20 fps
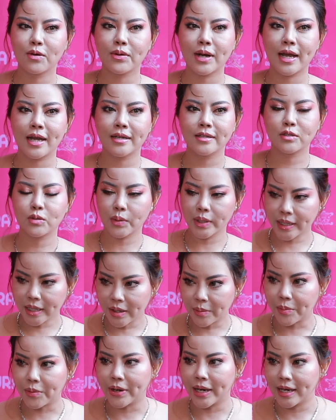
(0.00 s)
go right to in
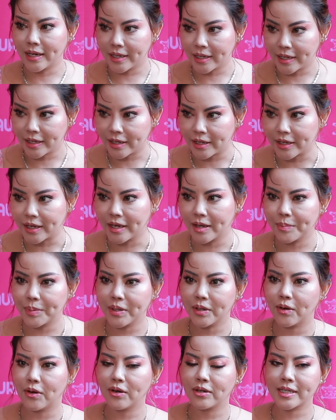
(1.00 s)
a brand lady,
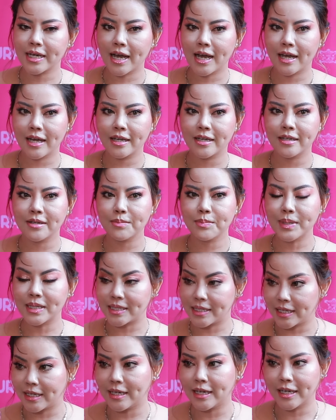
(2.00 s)
every time the
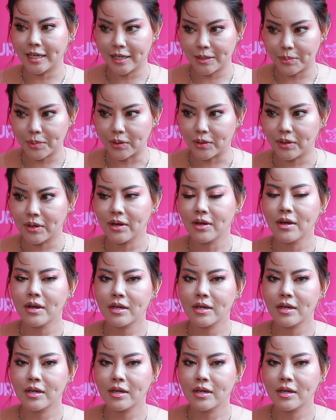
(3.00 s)
sea lady, Bono,